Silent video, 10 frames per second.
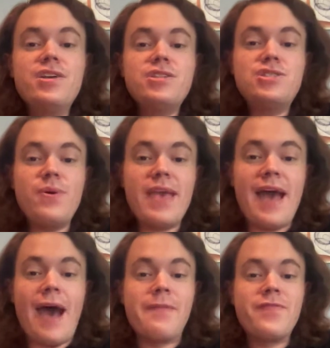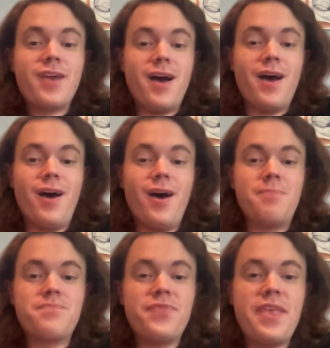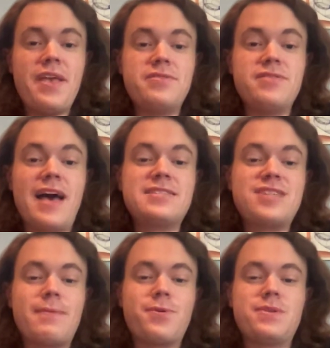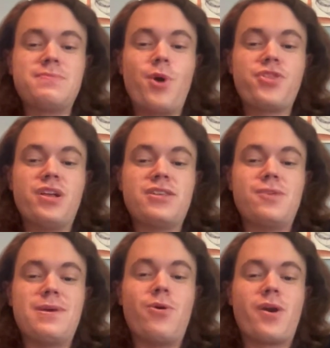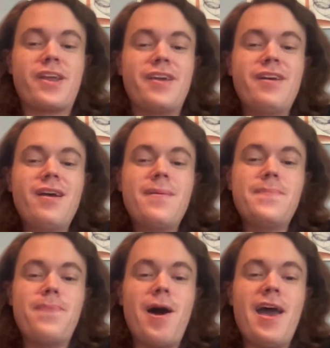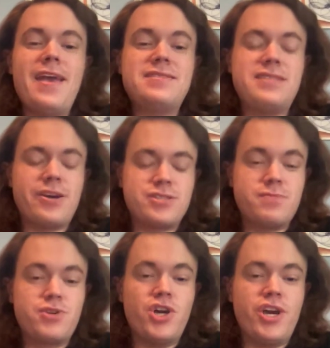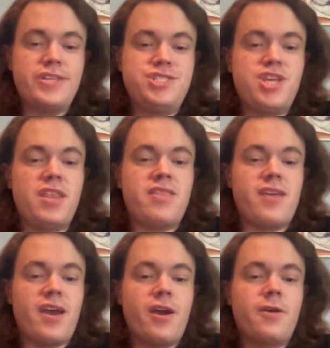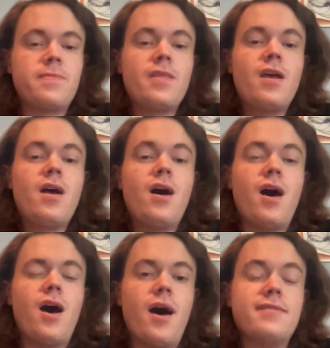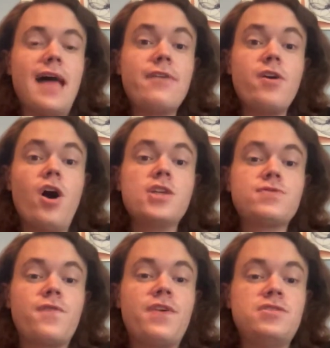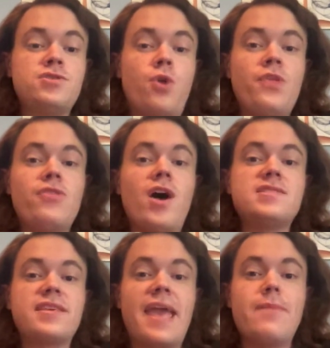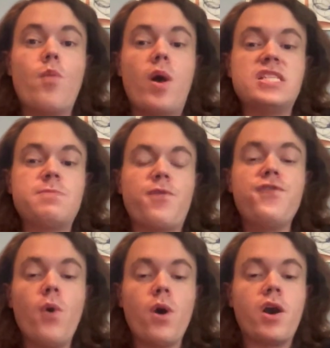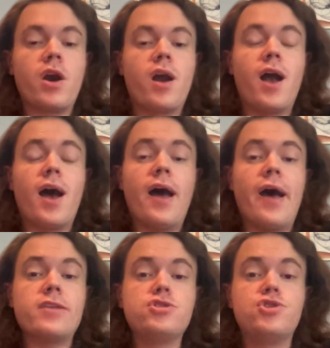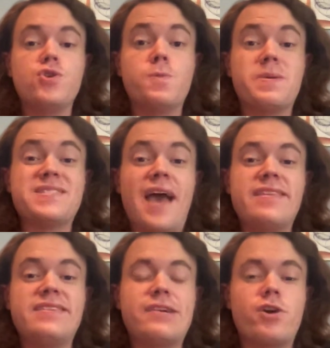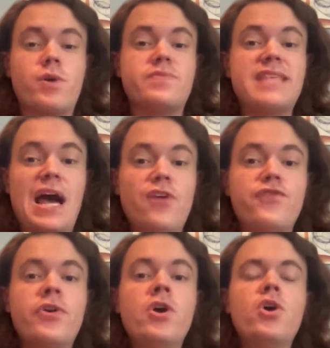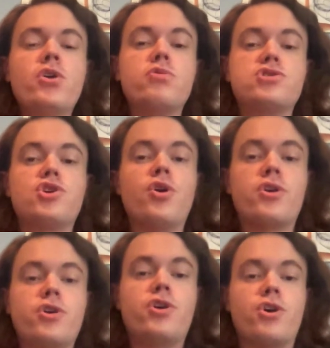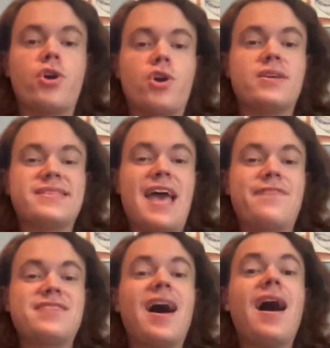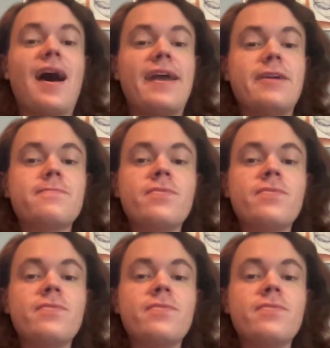So yeah, last chapter was more than a little bit horny, but there's some good shit in there. Lyra also revealed she's only lost the game once before, to Poseidon Nero himself, who took her left eye.